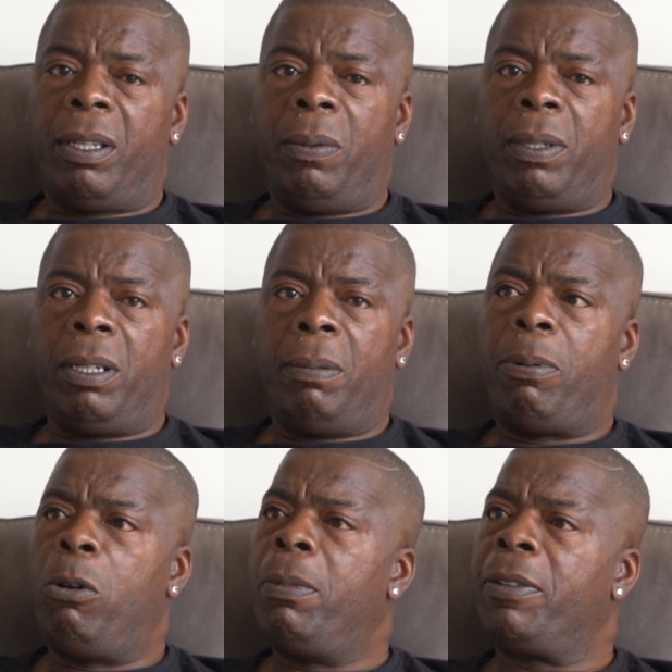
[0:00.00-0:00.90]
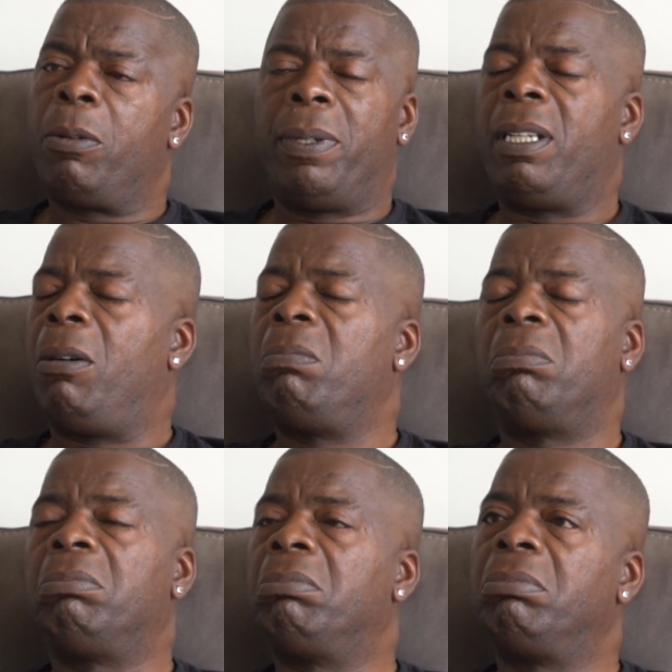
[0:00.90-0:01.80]
He went, Bournemouth? I went, no. I
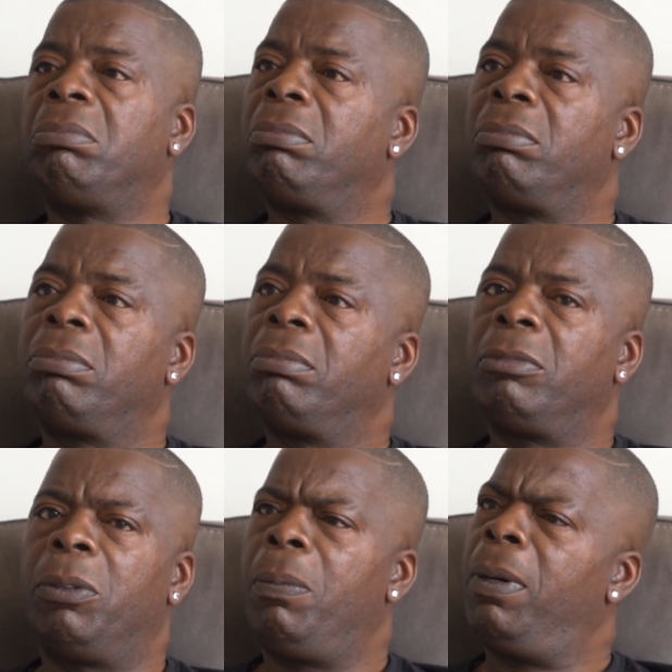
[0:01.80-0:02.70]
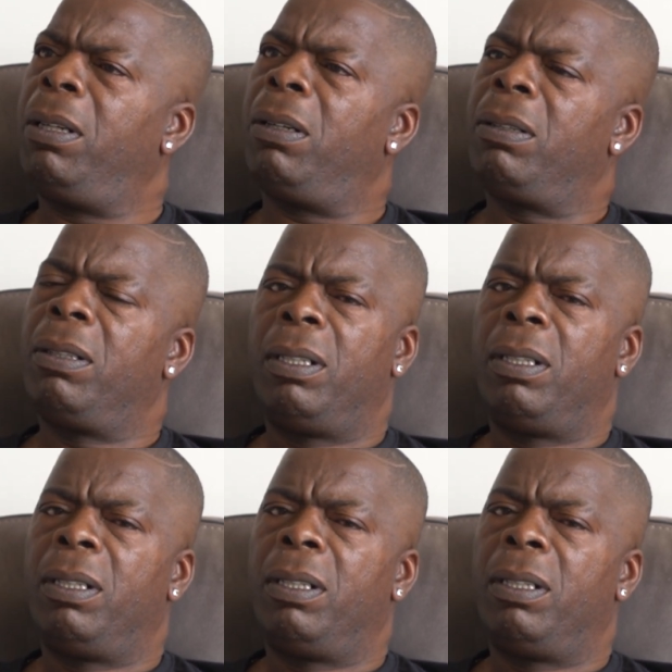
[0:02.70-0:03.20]
went, why not?